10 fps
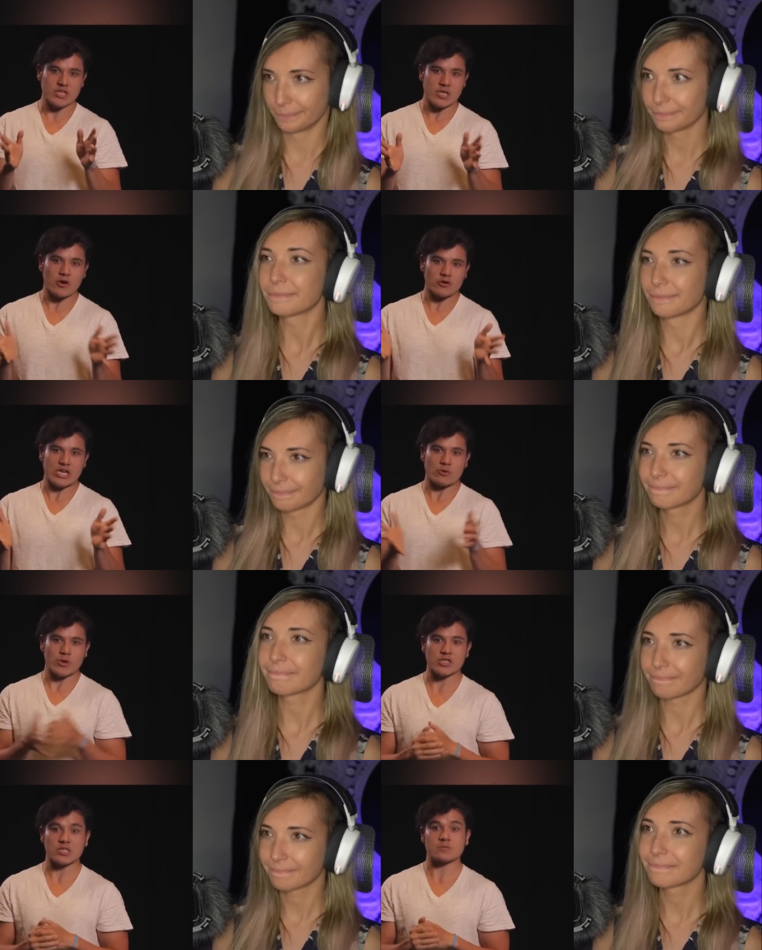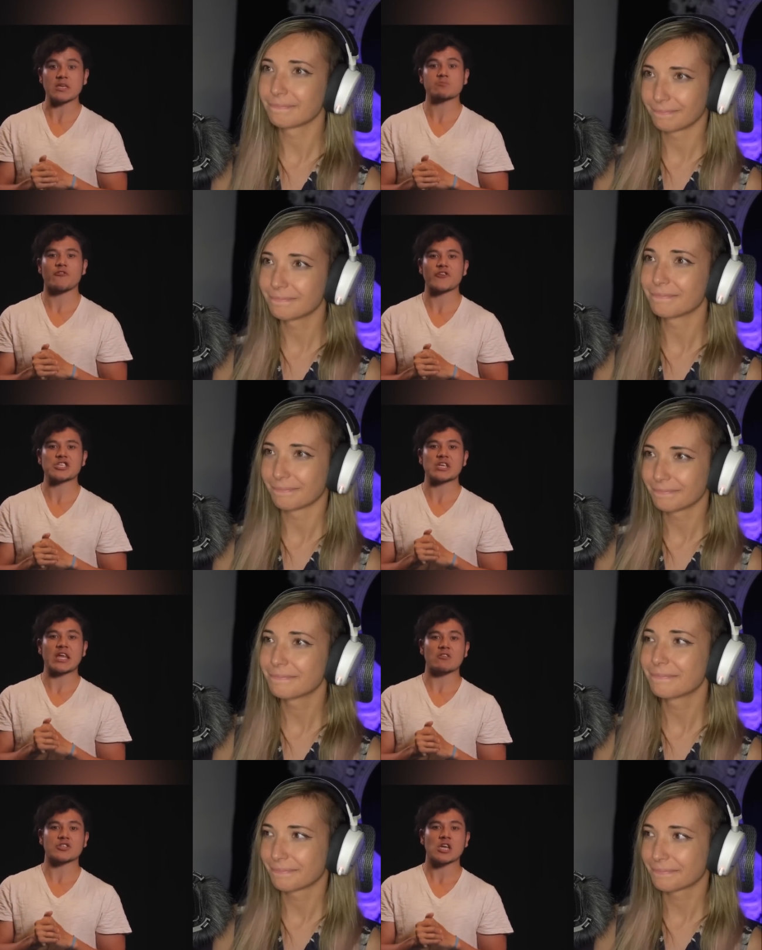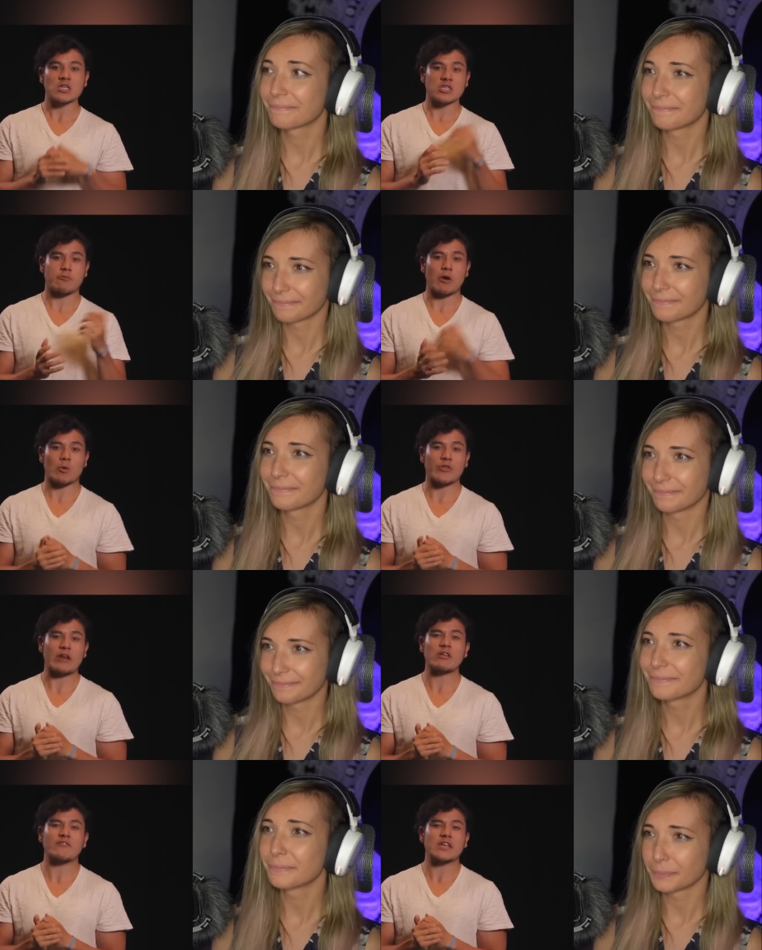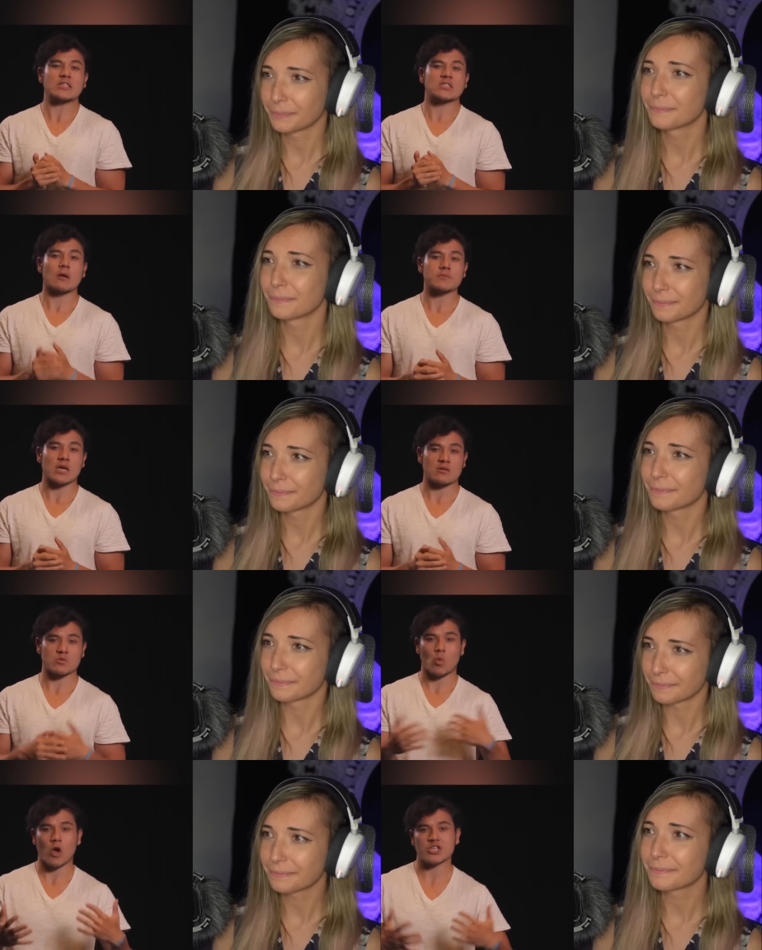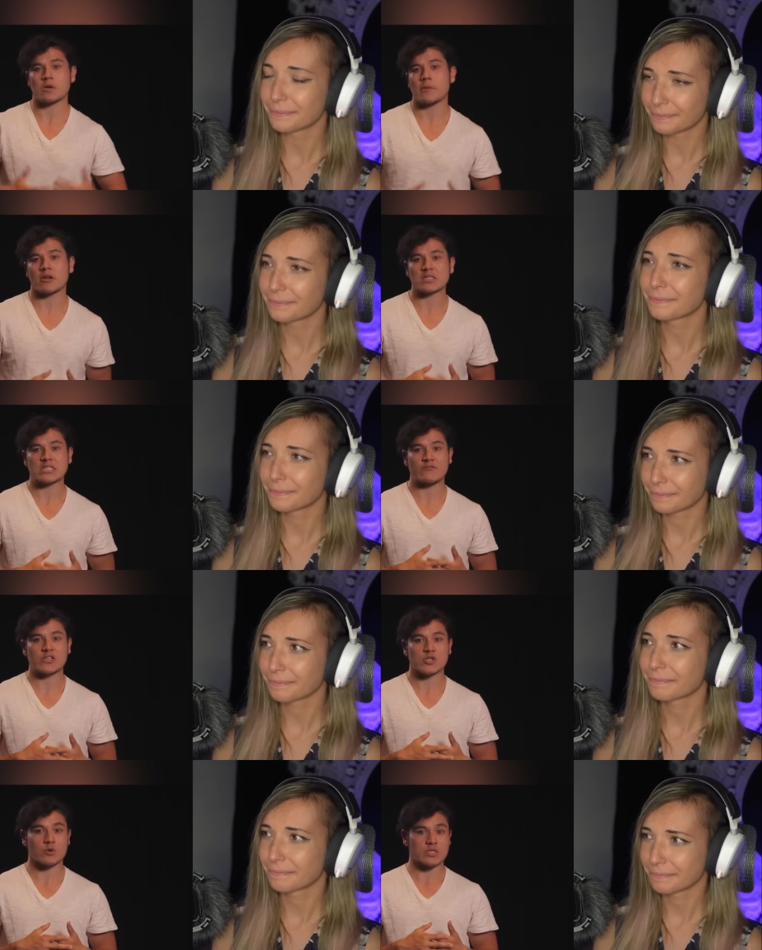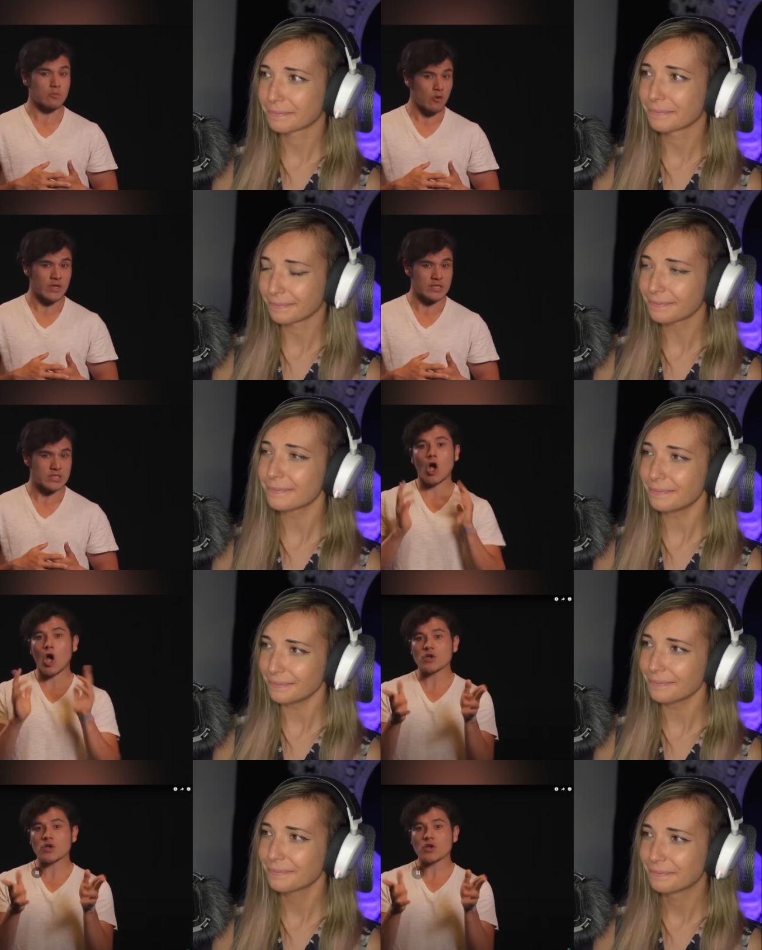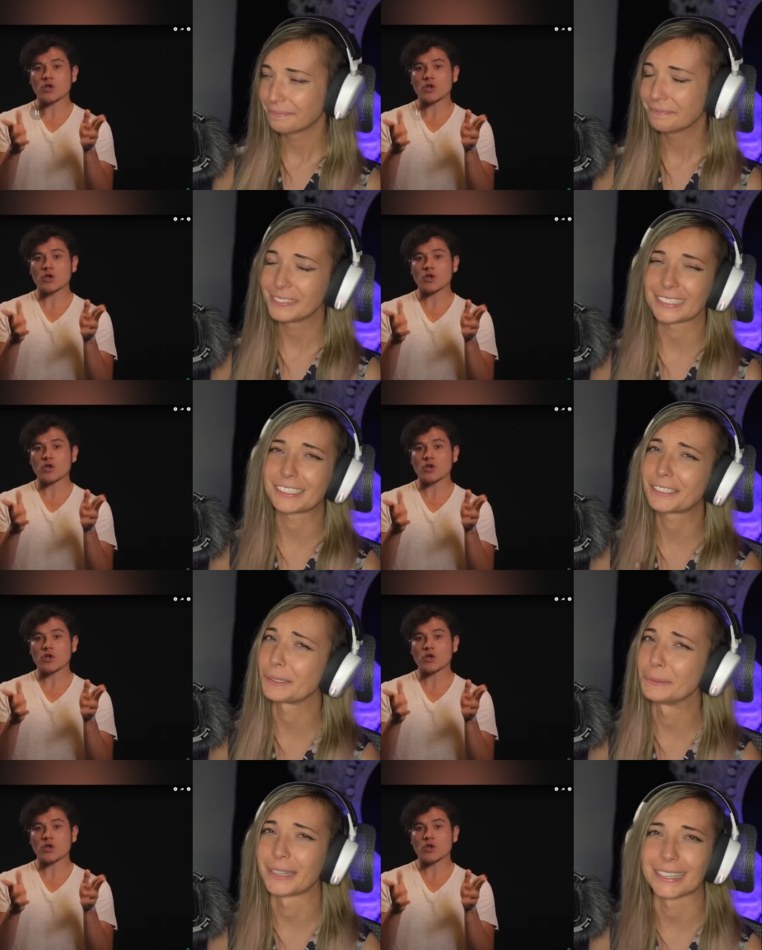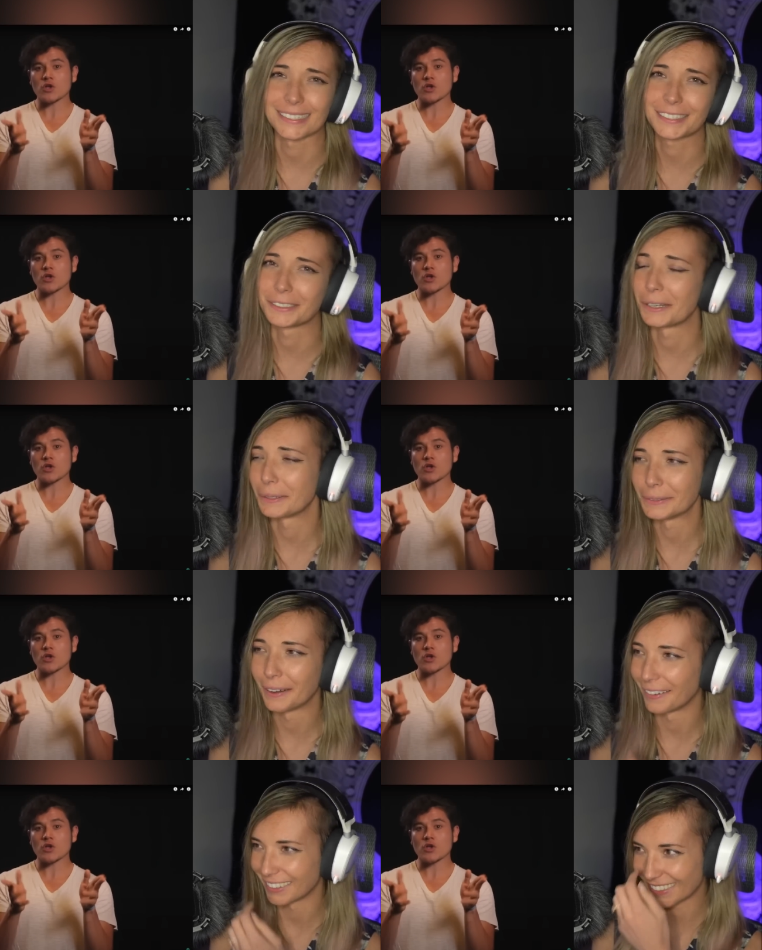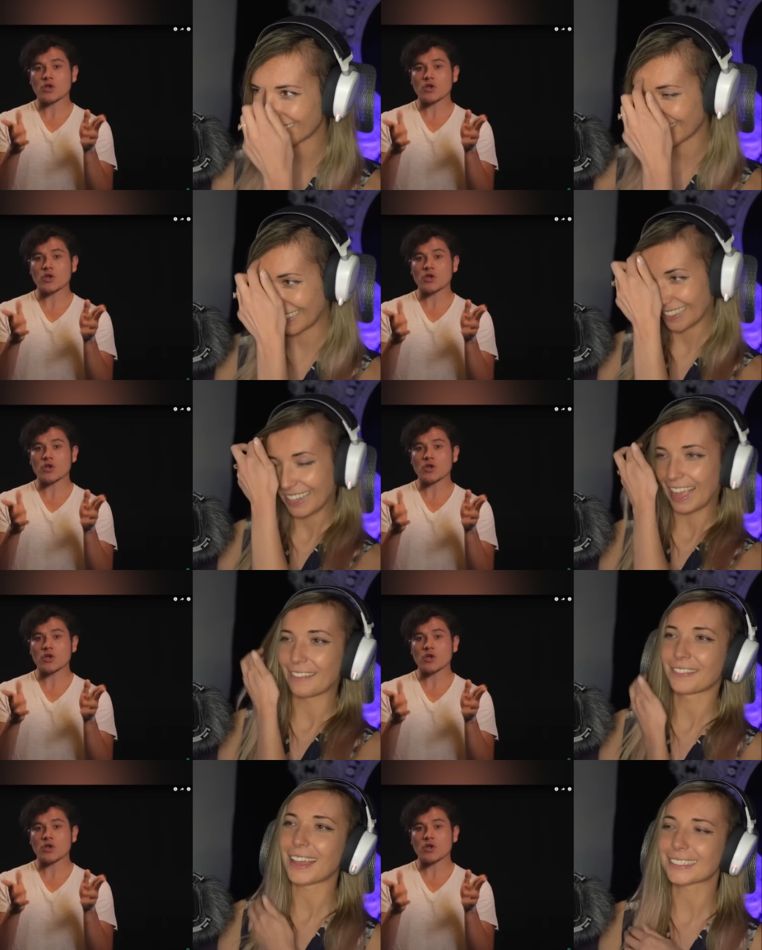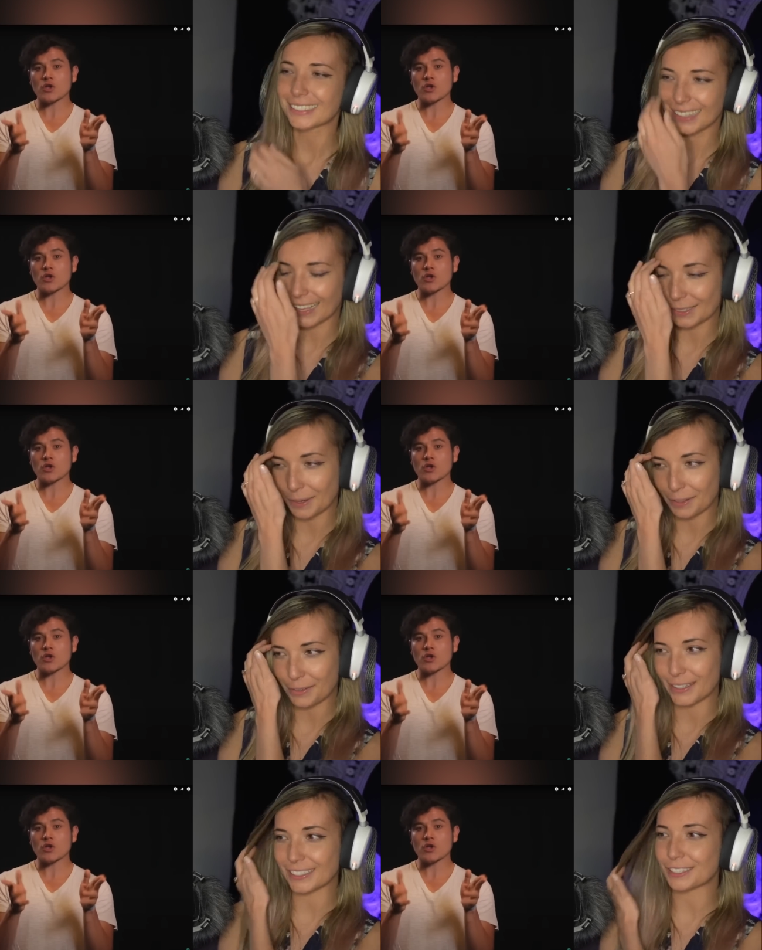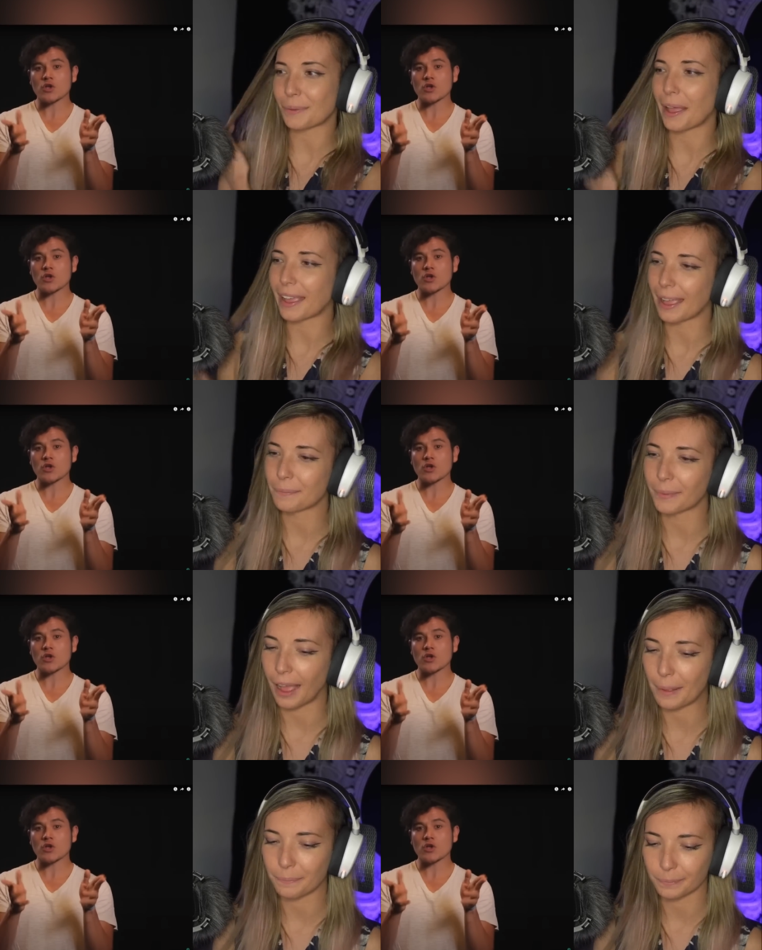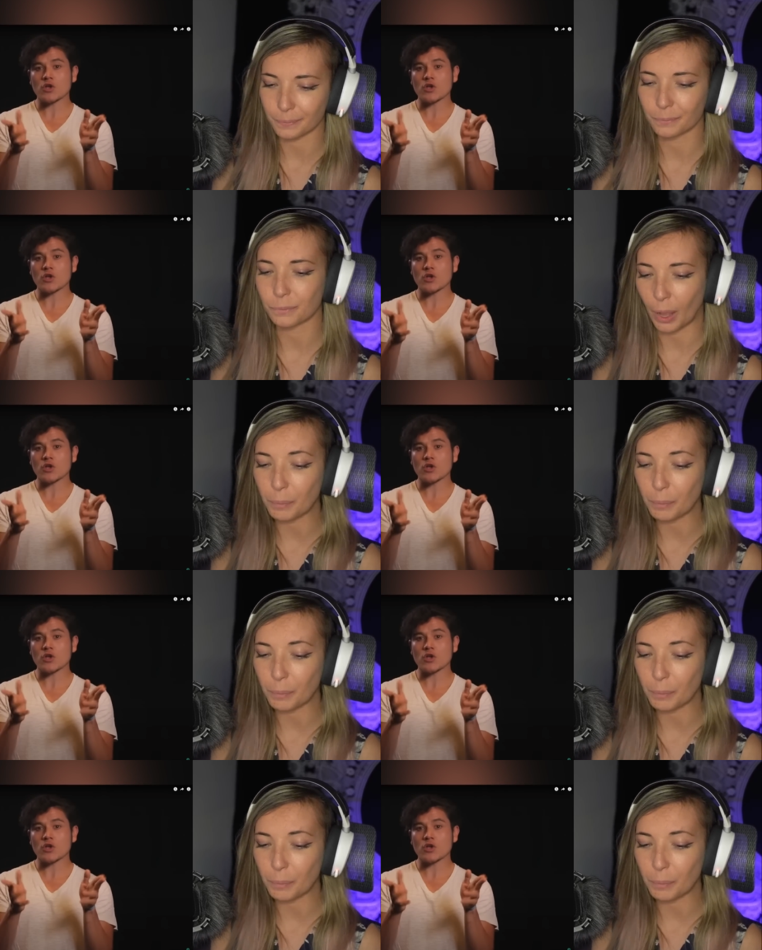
Speaker 1: the younger generation speaks proficient English to the point where they don't even need subtitles when watching American TV shows and movies.
Speaker 2: Oh! That's so nice to know, honestly. Uh, that's that's one of the reasons why I'm I'm I would